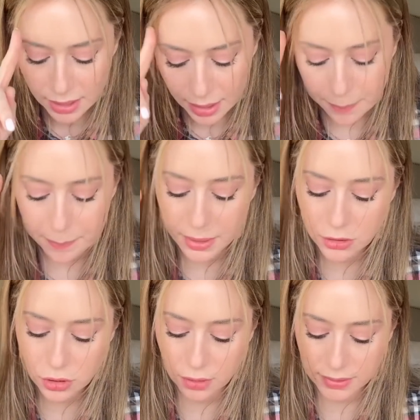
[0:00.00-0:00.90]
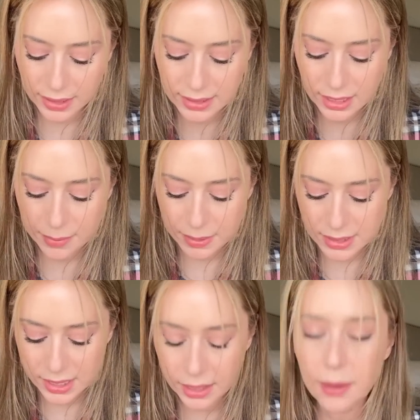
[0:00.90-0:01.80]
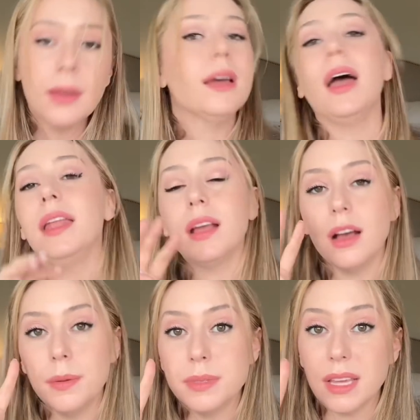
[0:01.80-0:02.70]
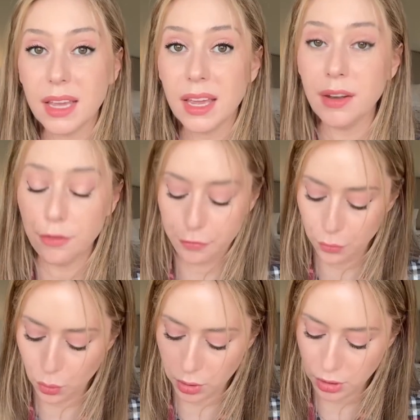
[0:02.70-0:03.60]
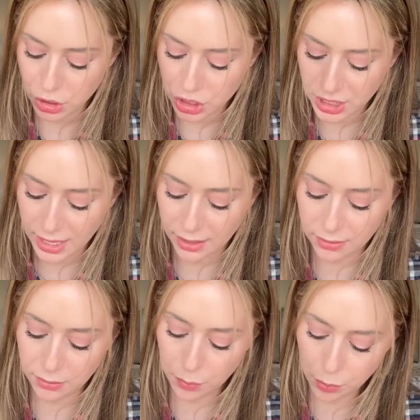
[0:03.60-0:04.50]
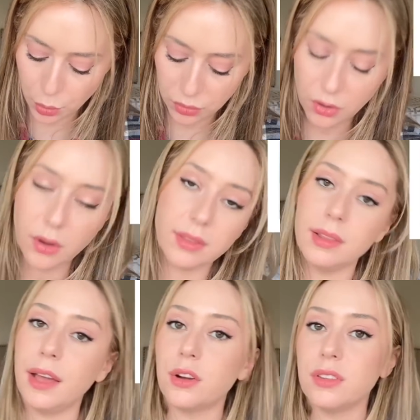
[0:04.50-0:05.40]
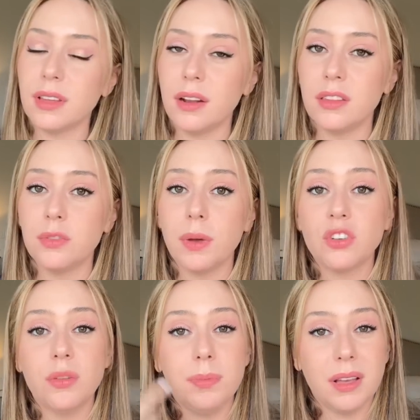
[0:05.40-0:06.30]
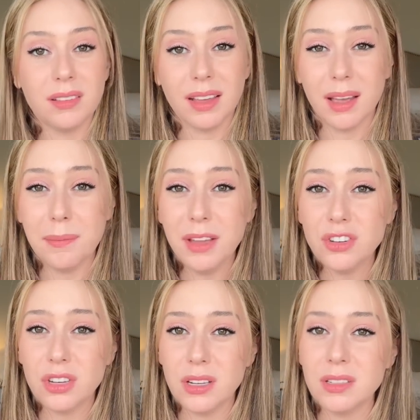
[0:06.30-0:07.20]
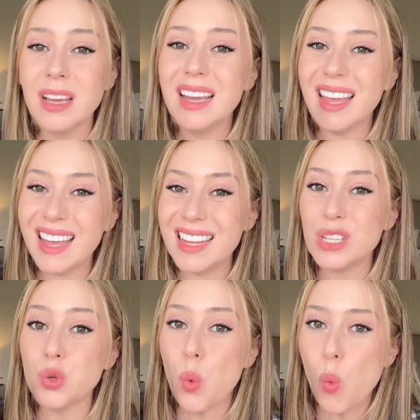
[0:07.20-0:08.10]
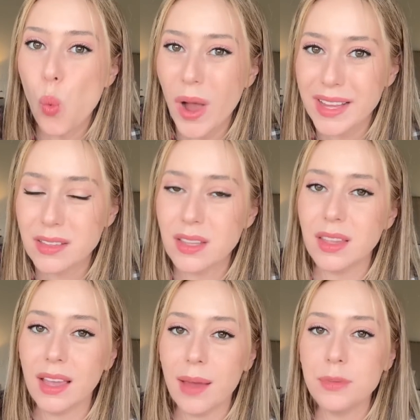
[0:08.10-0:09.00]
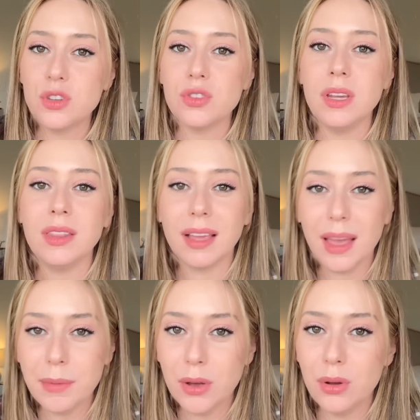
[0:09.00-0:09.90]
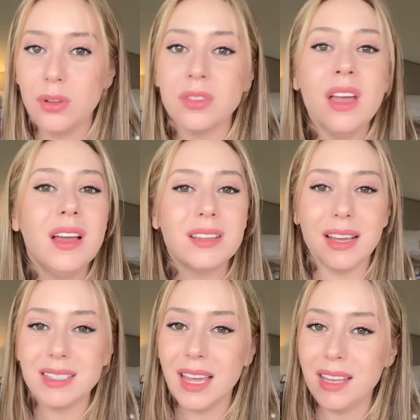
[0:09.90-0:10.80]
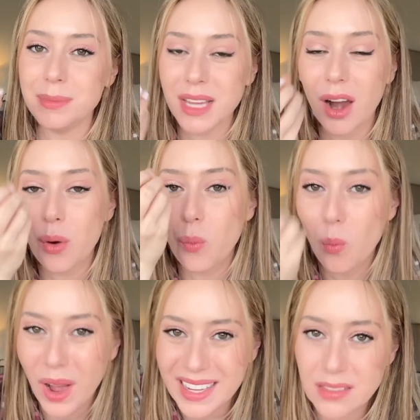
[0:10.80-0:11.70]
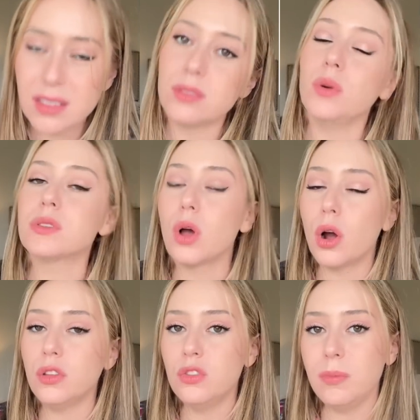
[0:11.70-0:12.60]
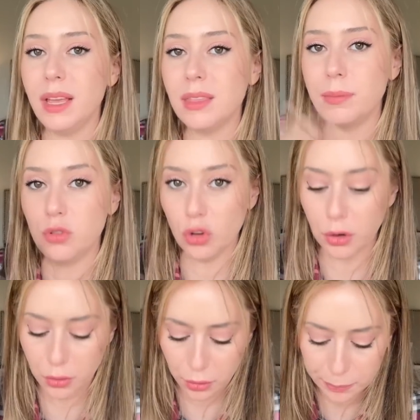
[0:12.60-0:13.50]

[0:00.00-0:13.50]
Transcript: a mixture of titanium and zinc, and it comes in 4 shades. Most are on the lighter side of the spectrum because, like I mentioned, it is white. The chemistry, the chemicals, titanium, zinc are white, so it's hard to make them darker.